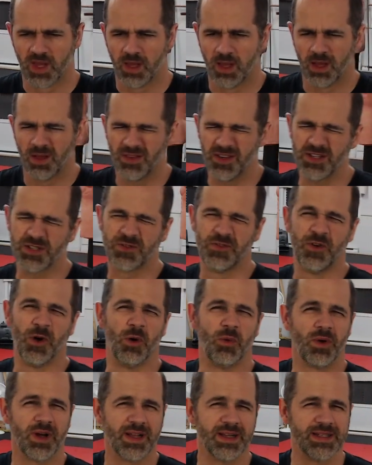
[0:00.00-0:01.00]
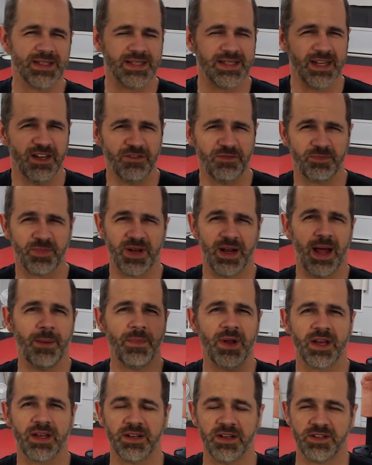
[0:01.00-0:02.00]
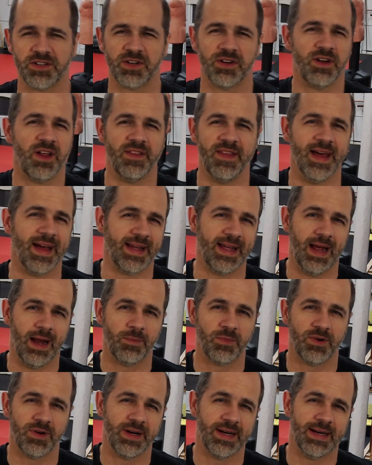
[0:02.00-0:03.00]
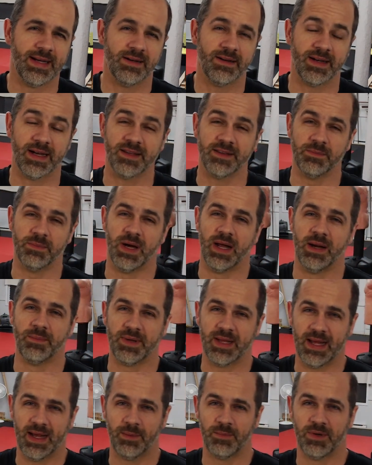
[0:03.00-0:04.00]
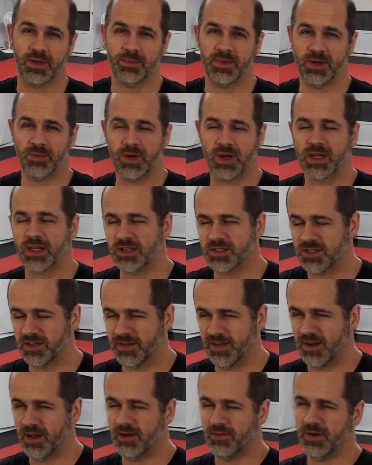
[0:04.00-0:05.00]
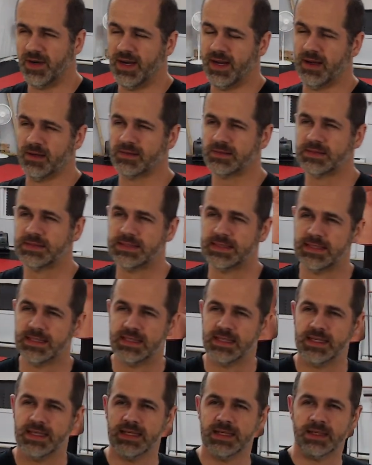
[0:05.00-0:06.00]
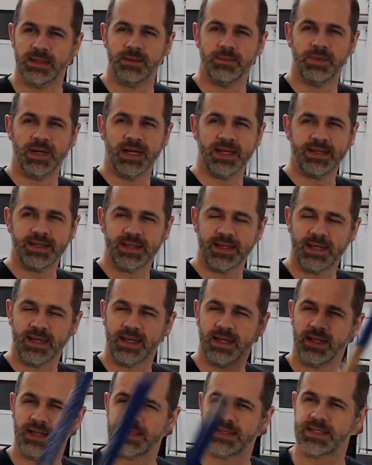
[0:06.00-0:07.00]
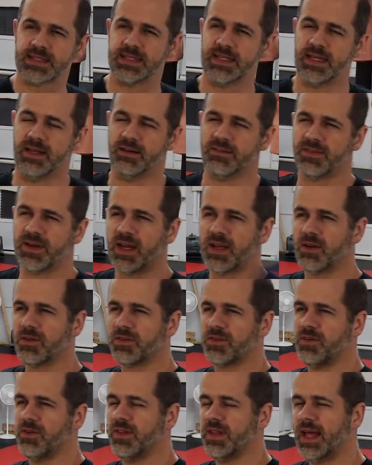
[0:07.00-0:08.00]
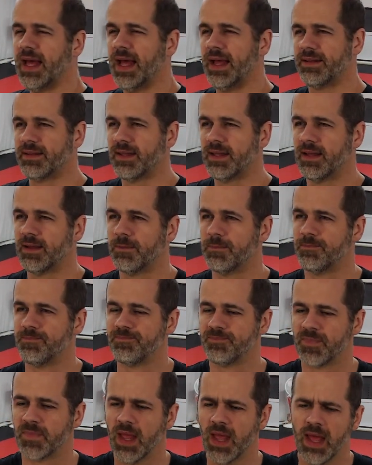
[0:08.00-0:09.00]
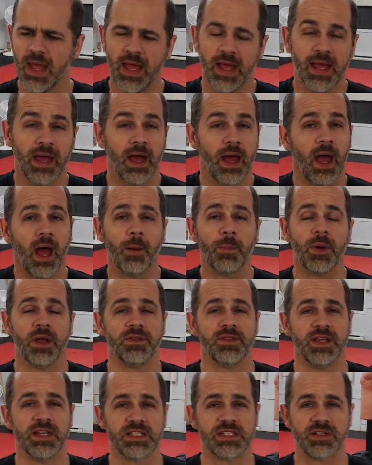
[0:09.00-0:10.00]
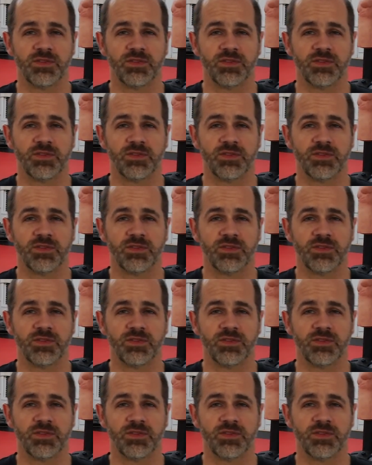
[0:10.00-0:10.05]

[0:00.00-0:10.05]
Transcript: There's footwork and stuff, but I'm not going to turn on that camera right now. I got the bottom camera, but I'm not going to turn that on right now. But let's see, if I go through that. How about this?